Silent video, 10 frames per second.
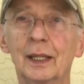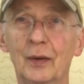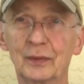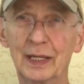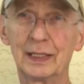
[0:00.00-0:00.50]

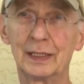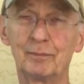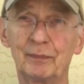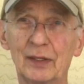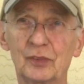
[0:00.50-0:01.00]
Okay,
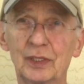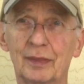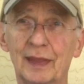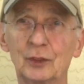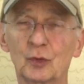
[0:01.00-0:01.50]
that's it.
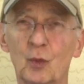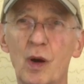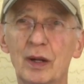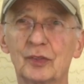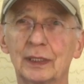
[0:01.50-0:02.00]
Thanks for
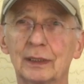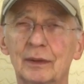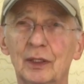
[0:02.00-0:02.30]
watching.